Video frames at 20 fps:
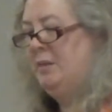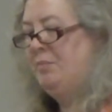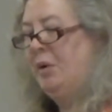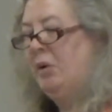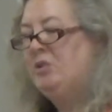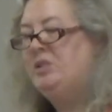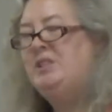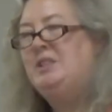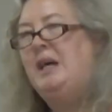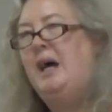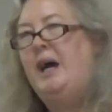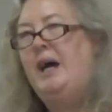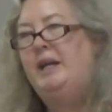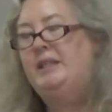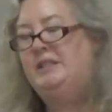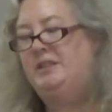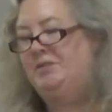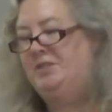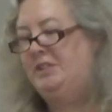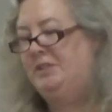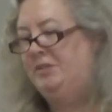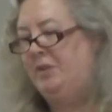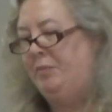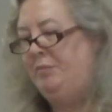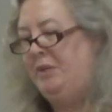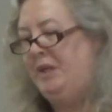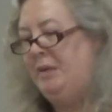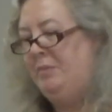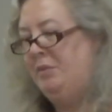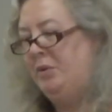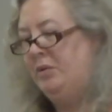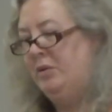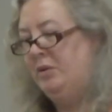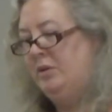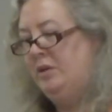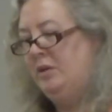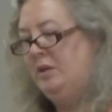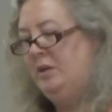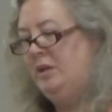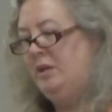Both sides of different
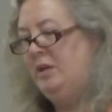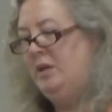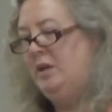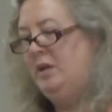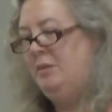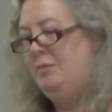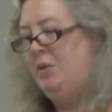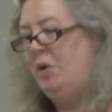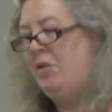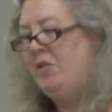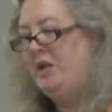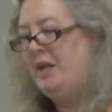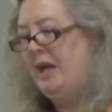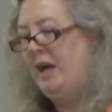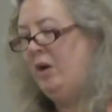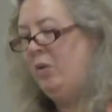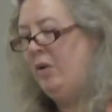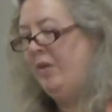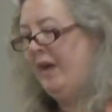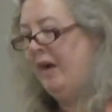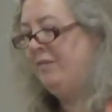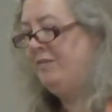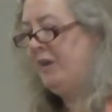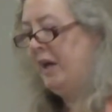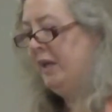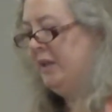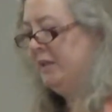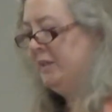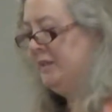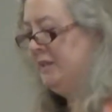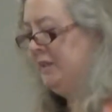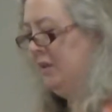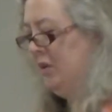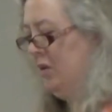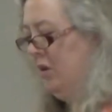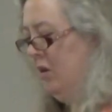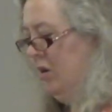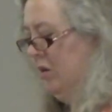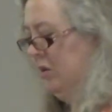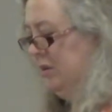people, both now without violence in
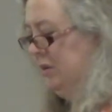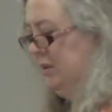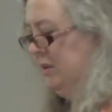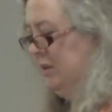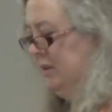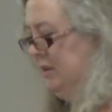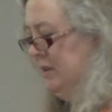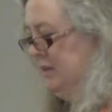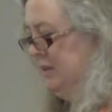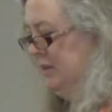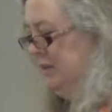their hearts.